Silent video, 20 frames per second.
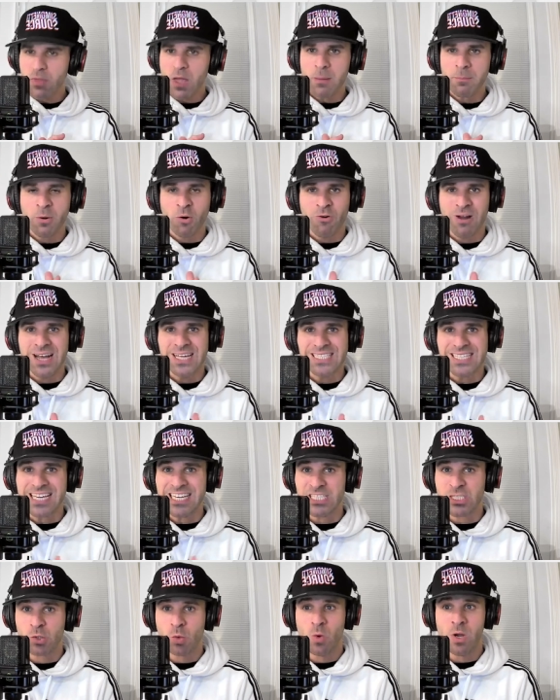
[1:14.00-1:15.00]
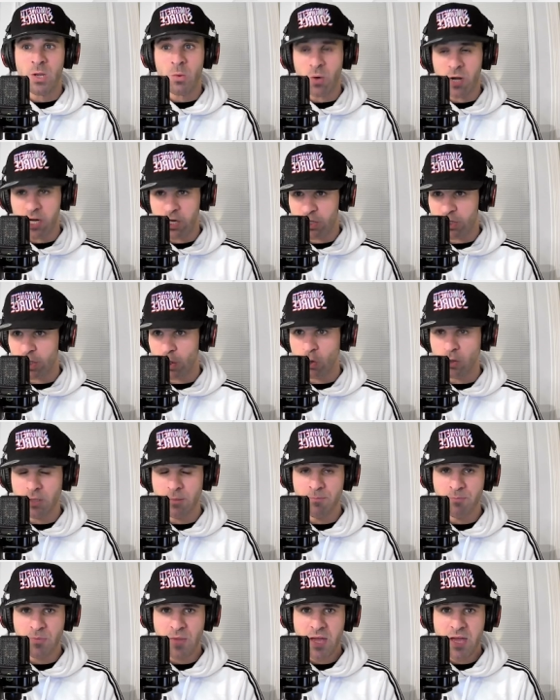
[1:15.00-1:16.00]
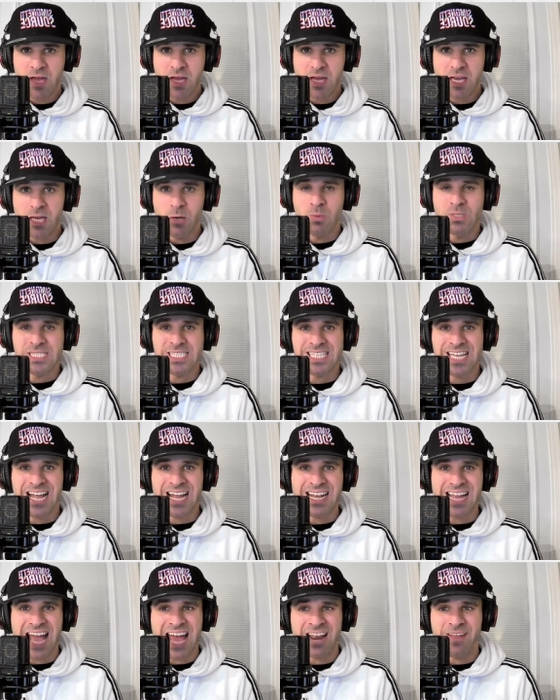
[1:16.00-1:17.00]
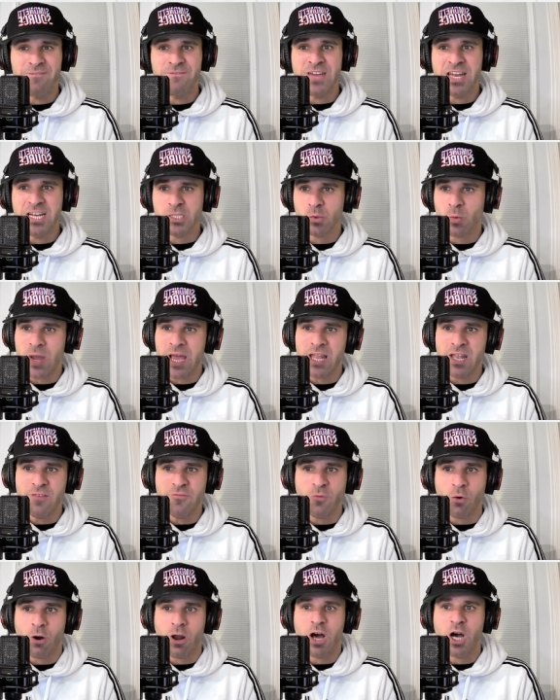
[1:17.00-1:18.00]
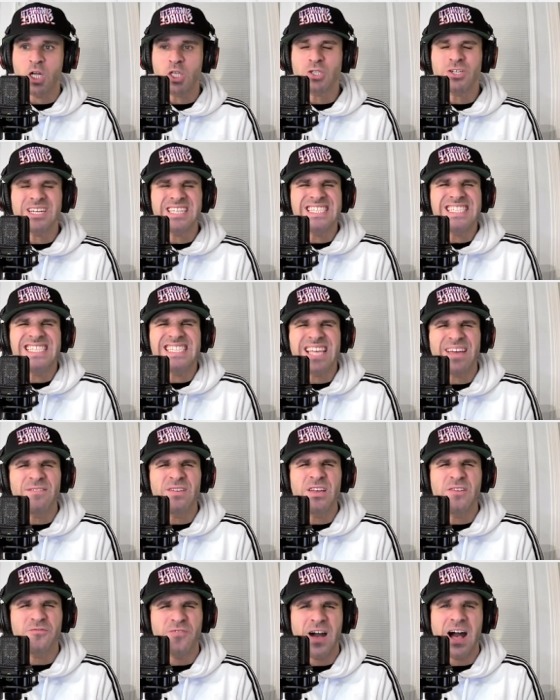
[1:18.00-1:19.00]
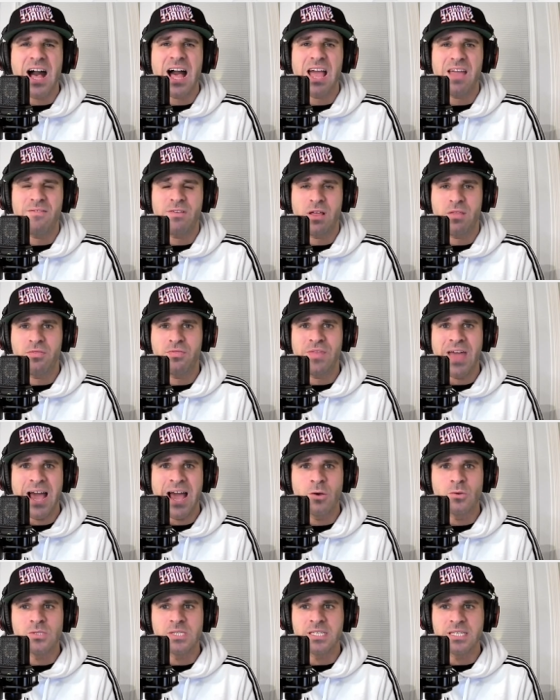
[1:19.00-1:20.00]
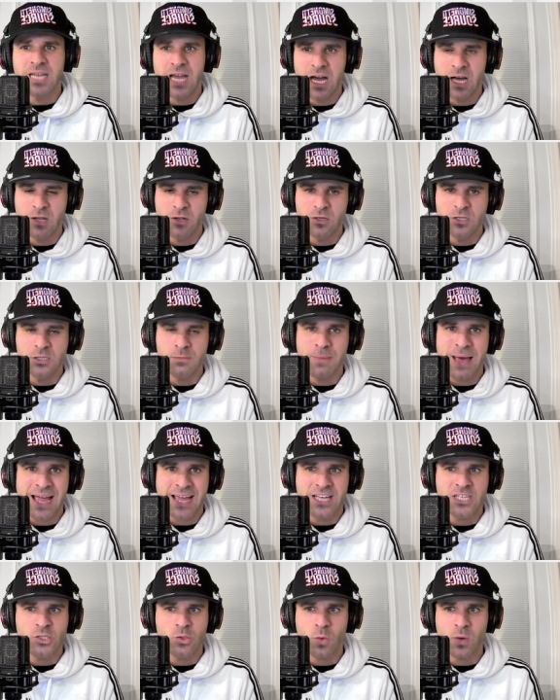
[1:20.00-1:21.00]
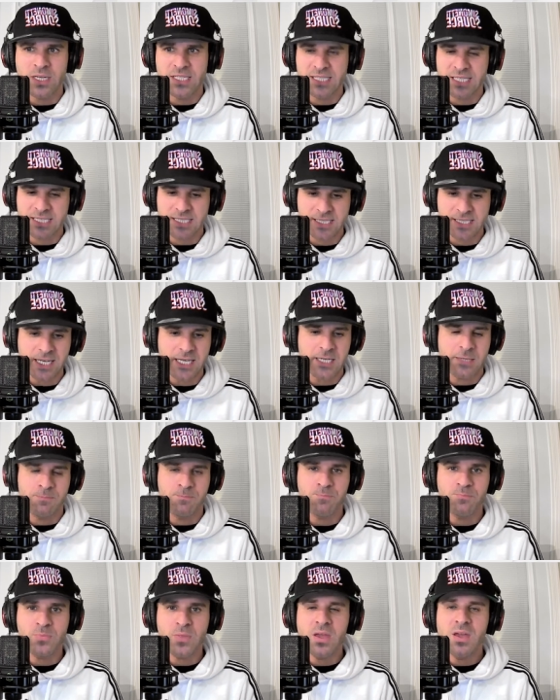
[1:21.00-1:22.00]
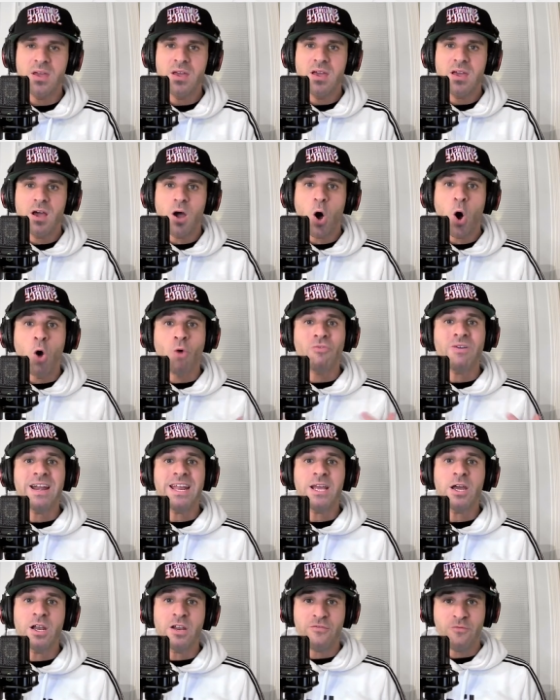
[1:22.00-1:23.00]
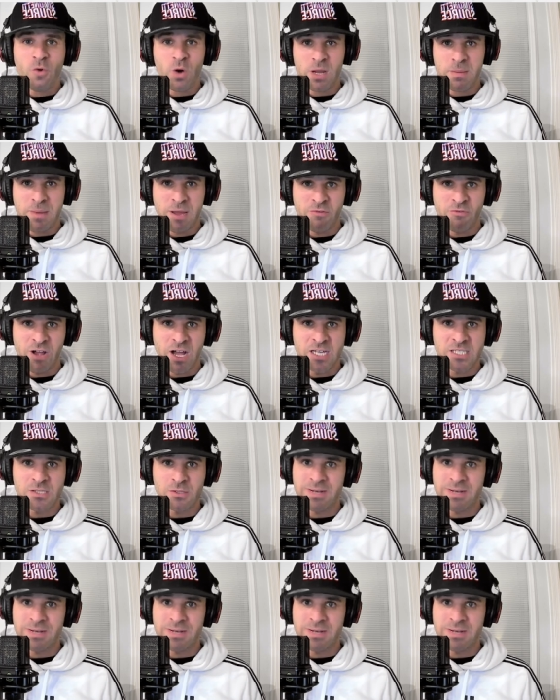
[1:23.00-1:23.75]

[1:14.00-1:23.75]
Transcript: Peraza is 21 years old. He was signed out of Venezuela for $175,000 back in 2016. Already on the 40-man roster.